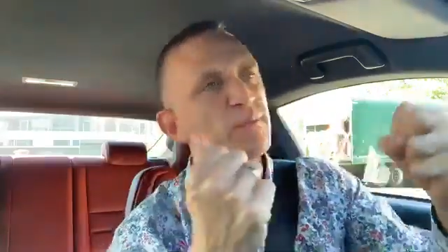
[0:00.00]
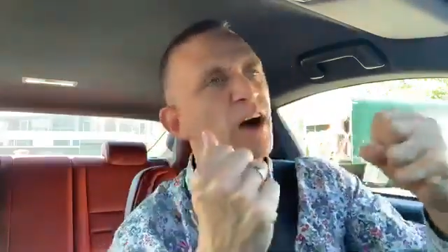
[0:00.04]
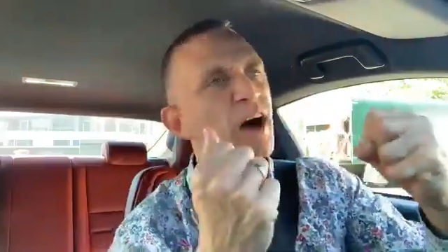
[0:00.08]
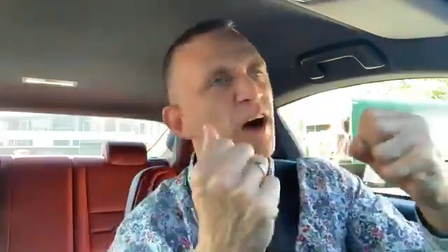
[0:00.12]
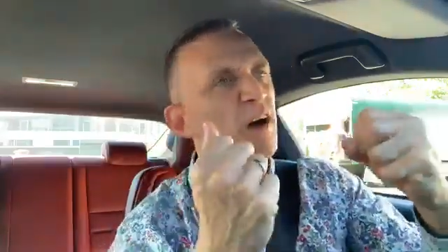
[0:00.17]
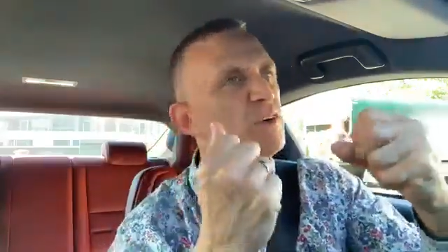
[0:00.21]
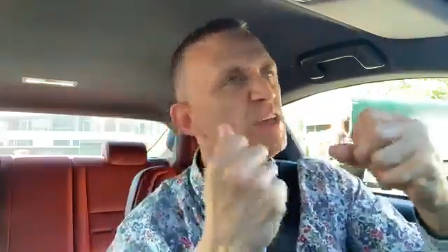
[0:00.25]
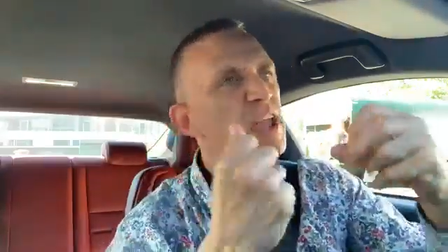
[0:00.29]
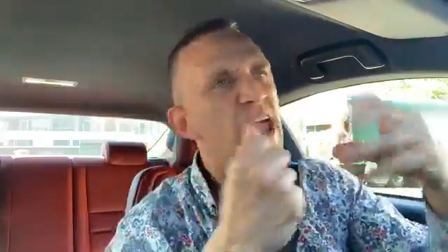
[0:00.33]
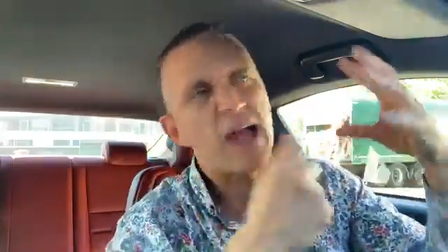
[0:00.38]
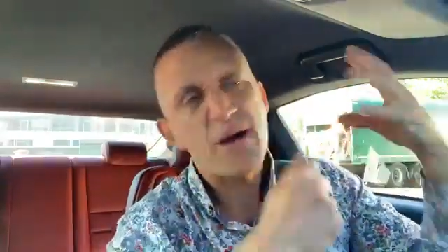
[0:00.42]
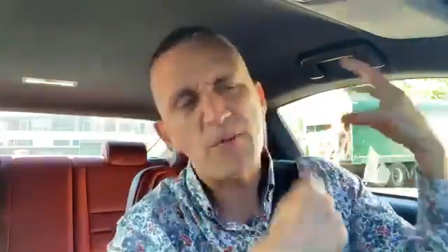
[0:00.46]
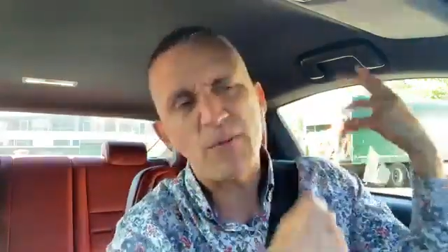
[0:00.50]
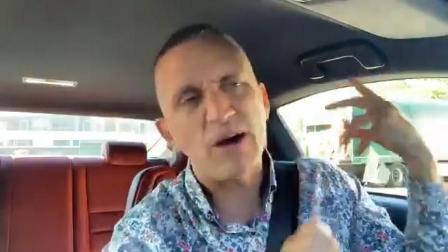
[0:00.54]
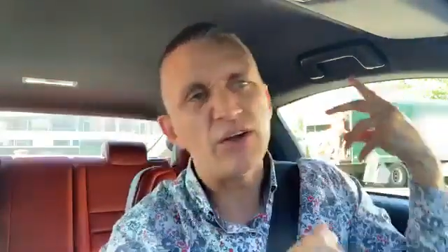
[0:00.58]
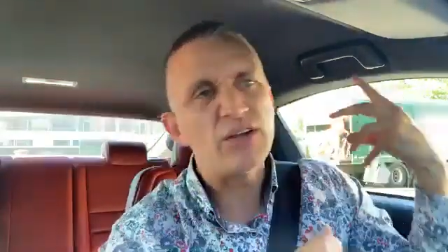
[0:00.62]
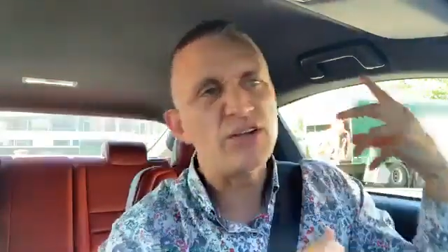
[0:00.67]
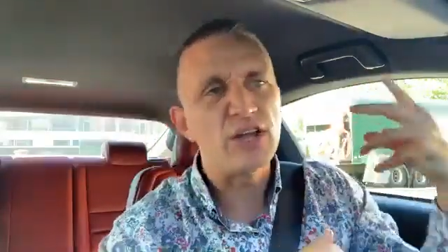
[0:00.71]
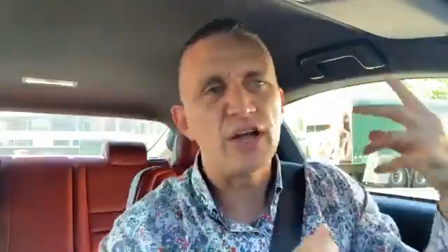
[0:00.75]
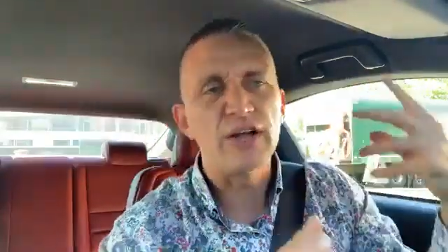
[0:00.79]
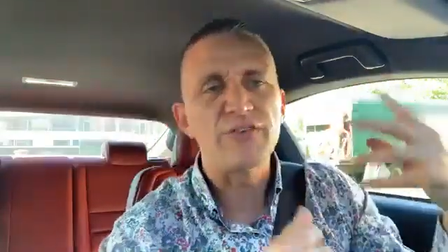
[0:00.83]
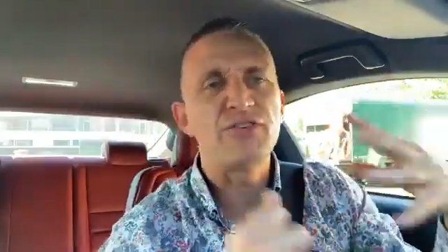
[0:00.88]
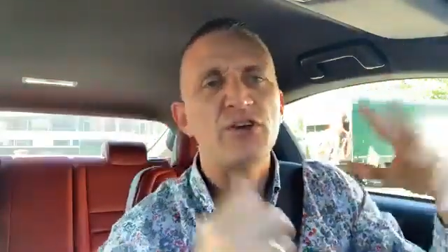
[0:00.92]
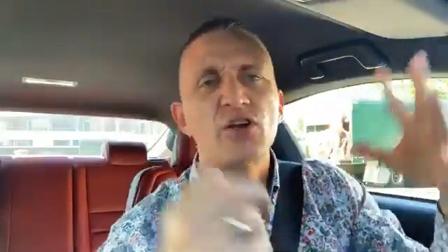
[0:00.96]

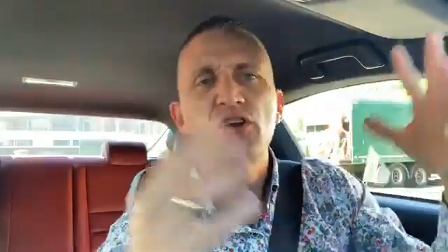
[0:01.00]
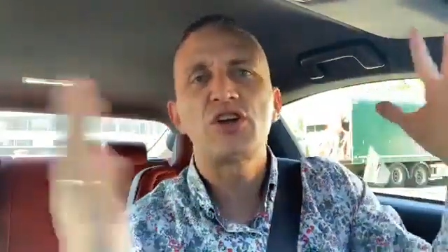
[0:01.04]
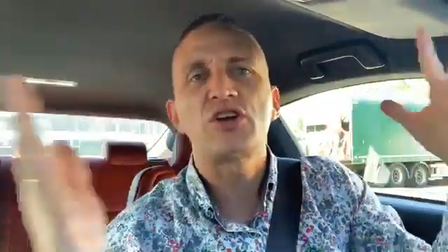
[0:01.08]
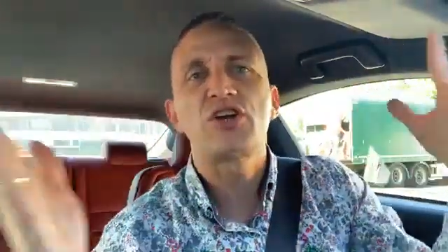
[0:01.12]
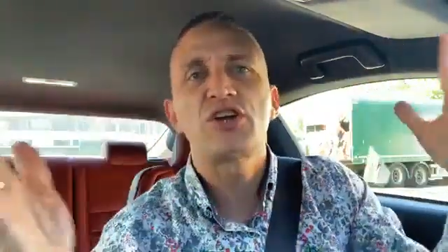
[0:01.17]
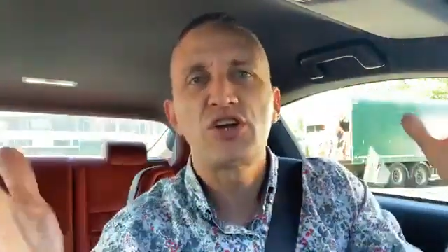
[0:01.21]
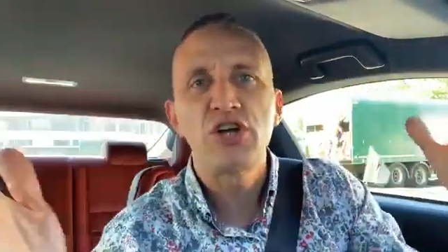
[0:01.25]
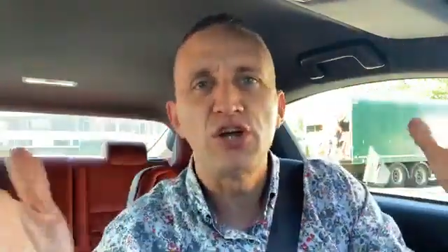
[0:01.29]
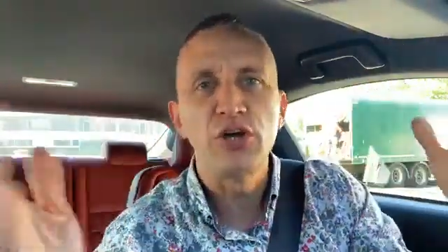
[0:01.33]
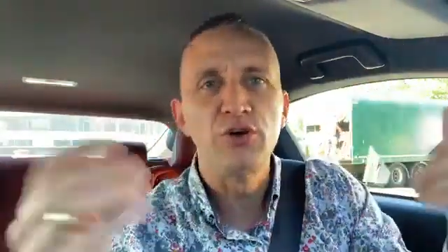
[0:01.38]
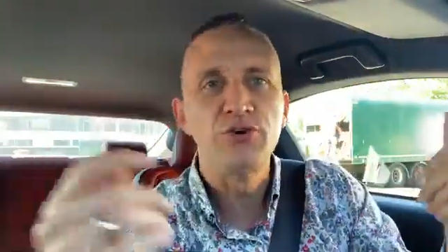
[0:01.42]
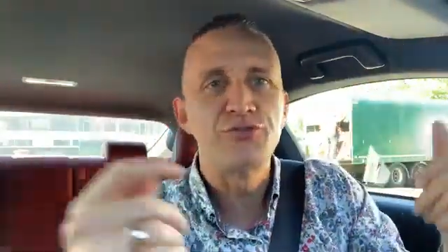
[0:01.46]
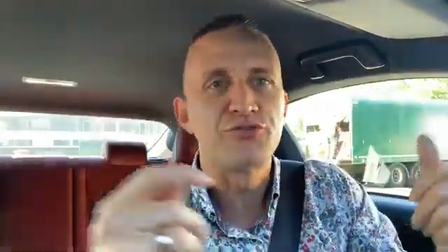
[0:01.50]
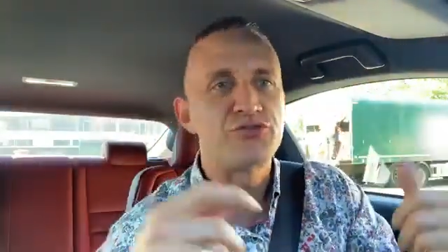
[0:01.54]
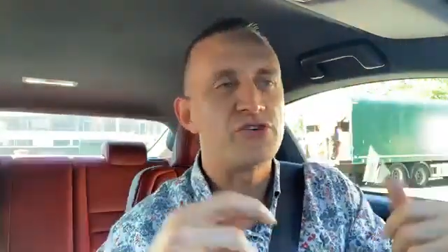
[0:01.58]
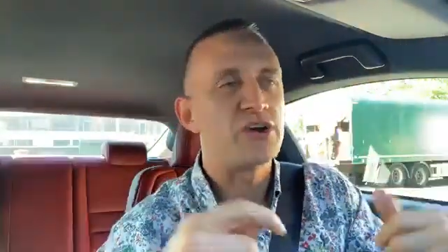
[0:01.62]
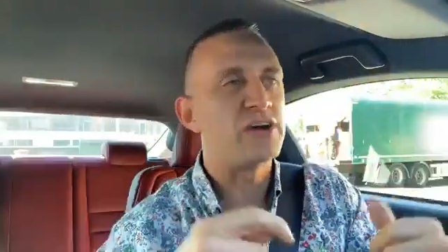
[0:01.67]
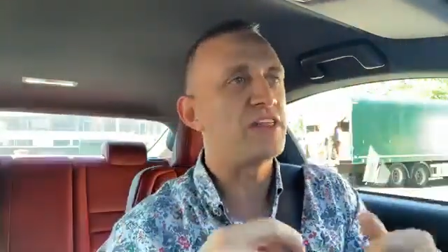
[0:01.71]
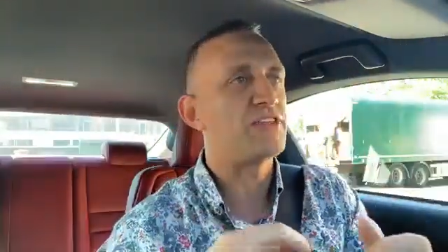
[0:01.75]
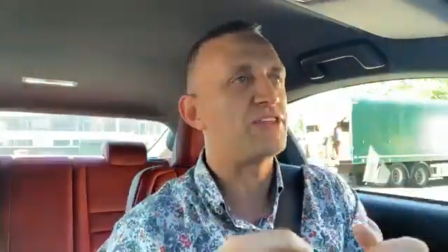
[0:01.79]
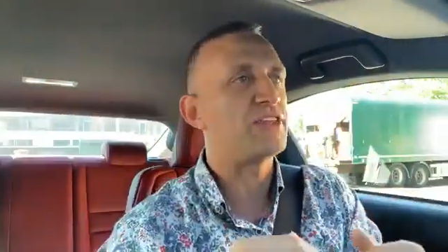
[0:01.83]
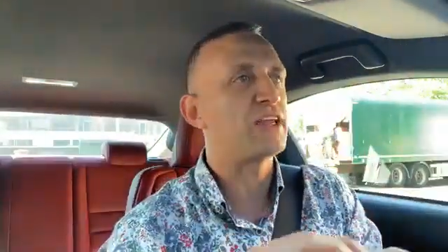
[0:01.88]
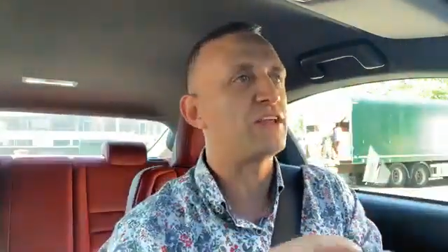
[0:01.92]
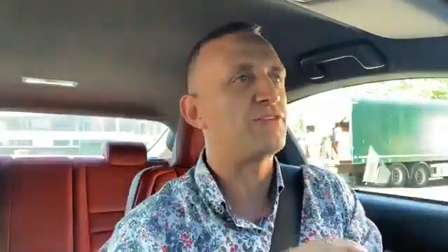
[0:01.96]
if you've got a queue for
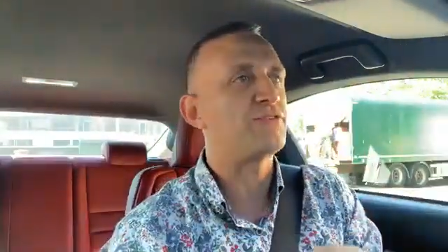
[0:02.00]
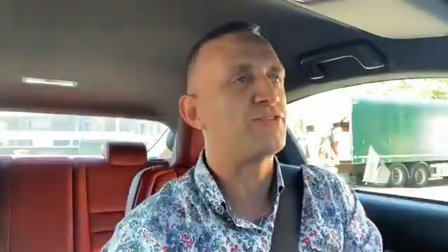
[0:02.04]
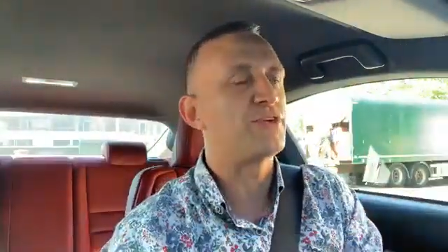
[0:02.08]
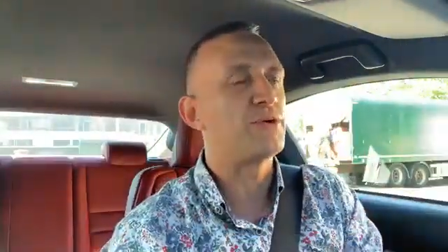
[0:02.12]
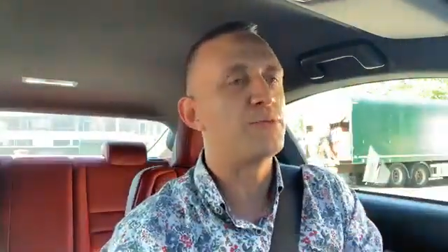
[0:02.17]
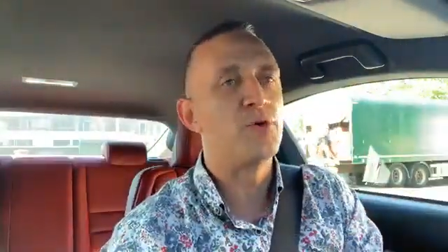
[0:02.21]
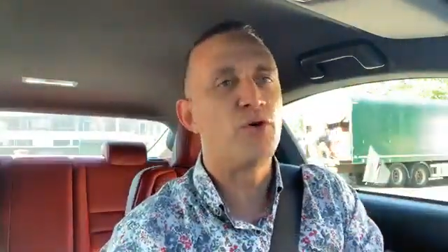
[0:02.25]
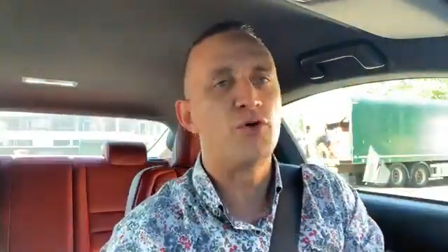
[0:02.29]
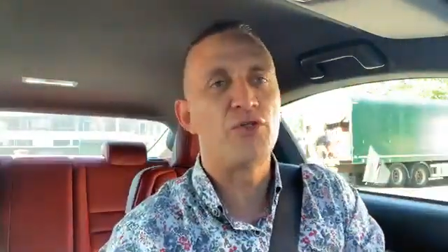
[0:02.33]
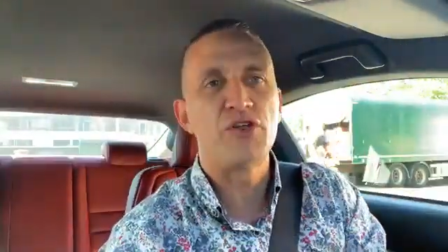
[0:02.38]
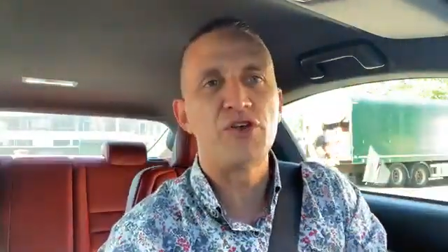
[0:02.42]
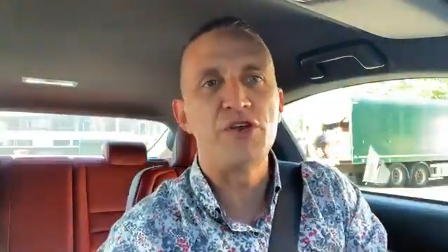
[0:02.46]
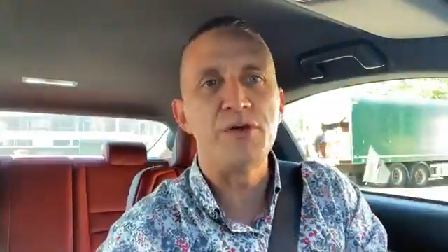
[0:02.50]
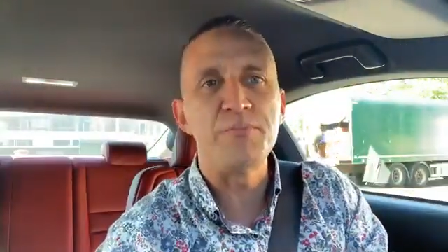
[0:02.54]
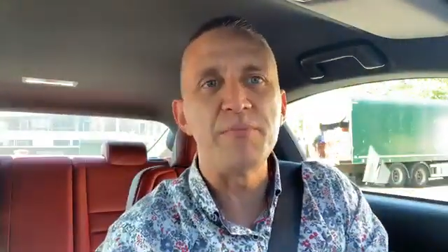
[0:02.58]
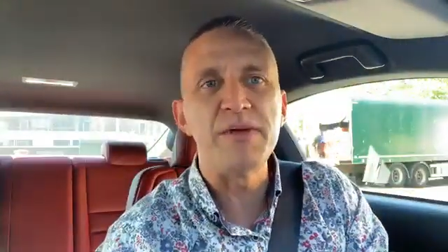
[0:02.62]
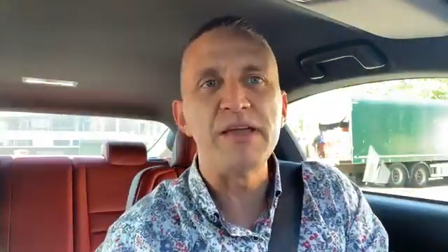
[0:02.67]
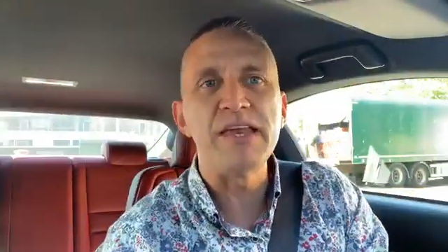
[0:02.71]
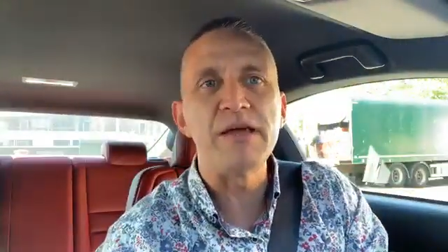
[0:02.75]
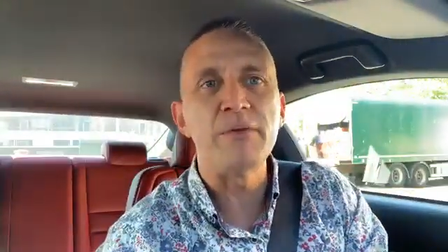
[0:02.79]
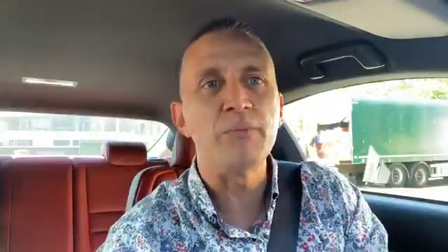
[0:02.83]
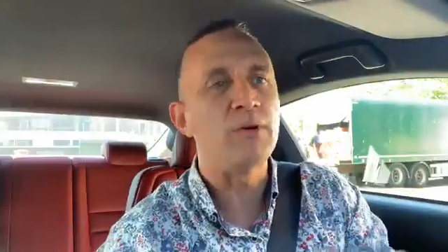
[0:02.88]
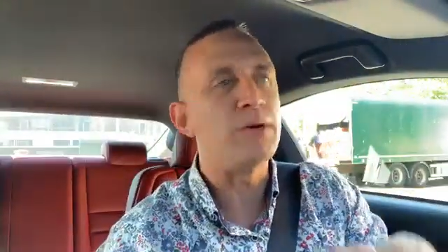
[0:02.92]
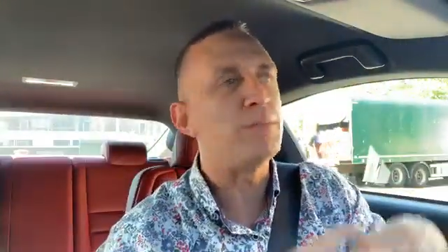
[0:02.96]
anything for more than a
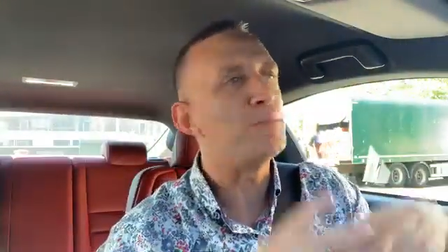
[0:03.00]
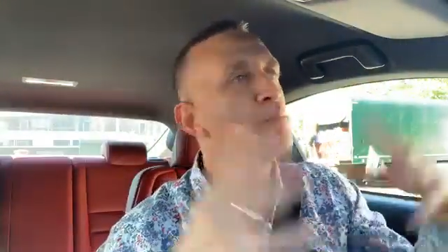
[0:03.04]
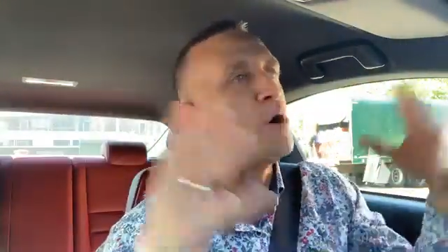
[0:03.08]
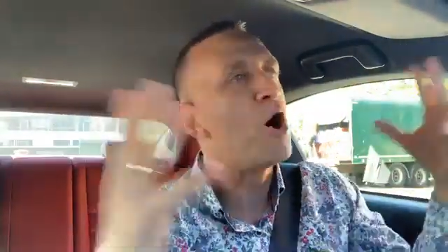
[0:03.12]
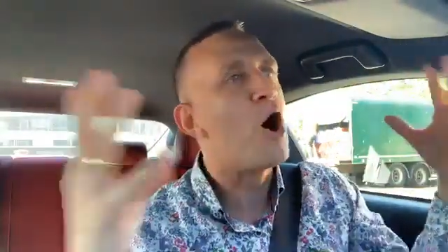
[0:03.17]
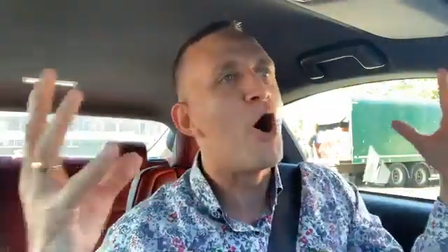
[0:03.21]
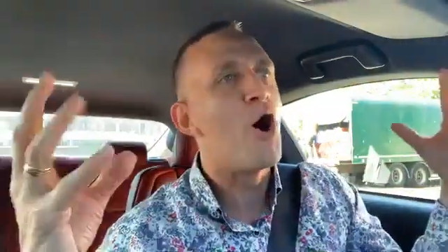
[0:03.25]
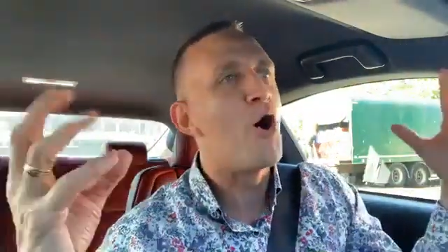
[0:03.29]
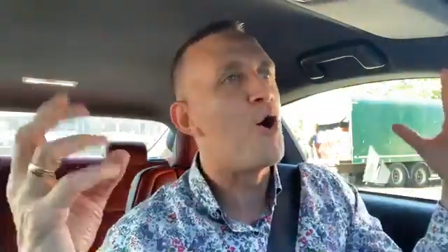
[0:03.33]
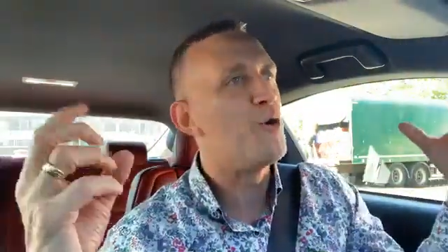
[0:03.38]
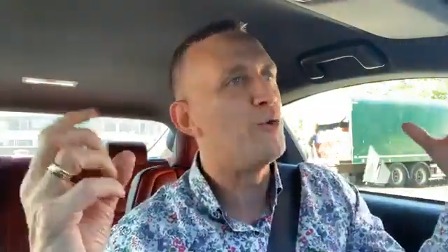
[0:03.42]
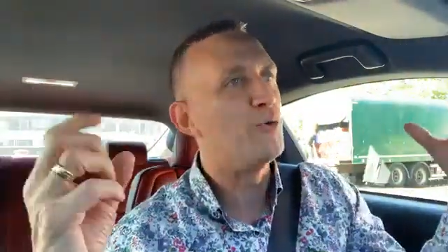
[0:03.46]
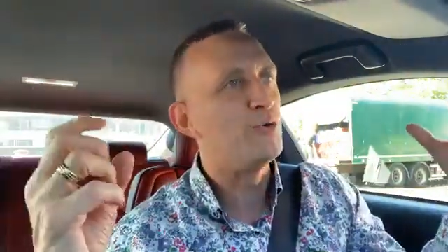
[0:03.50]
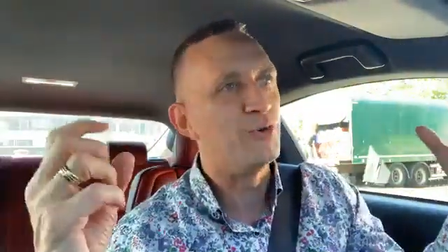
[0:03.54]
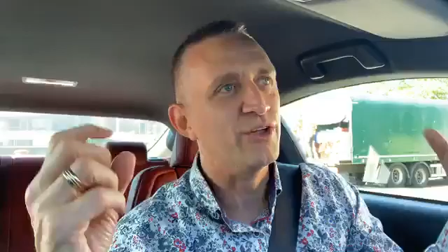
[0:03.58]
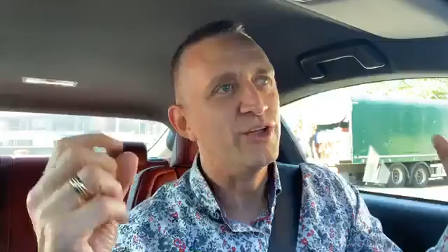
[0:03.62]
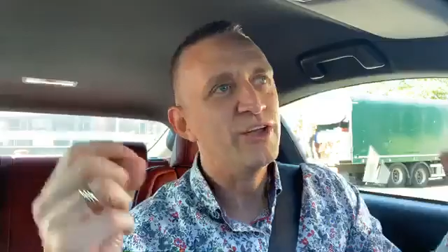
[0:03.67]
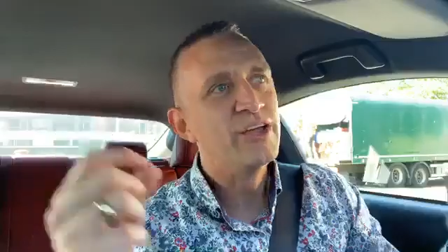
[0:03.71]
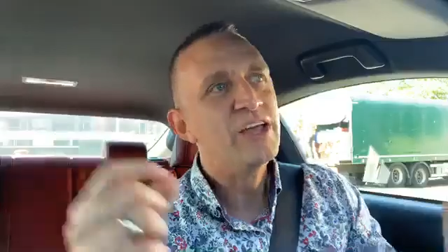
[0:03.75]
minute, we moan.